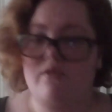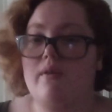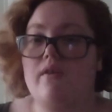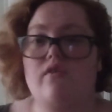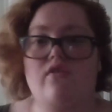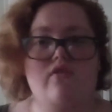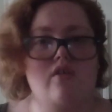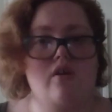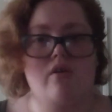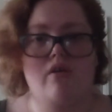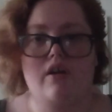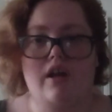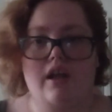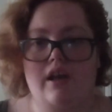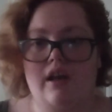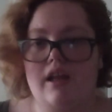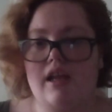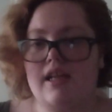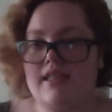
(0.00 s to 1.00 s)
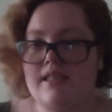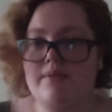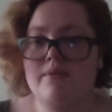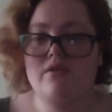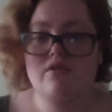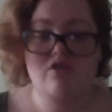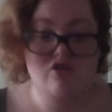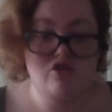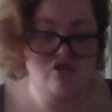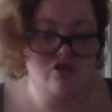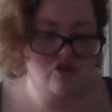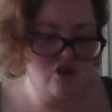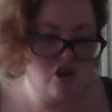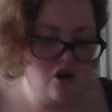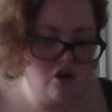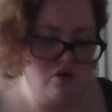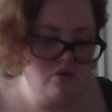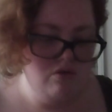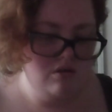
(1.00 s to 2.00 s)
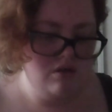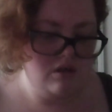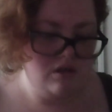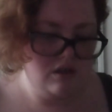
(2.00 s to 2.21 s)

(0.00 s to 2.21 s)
smells so good. It smells so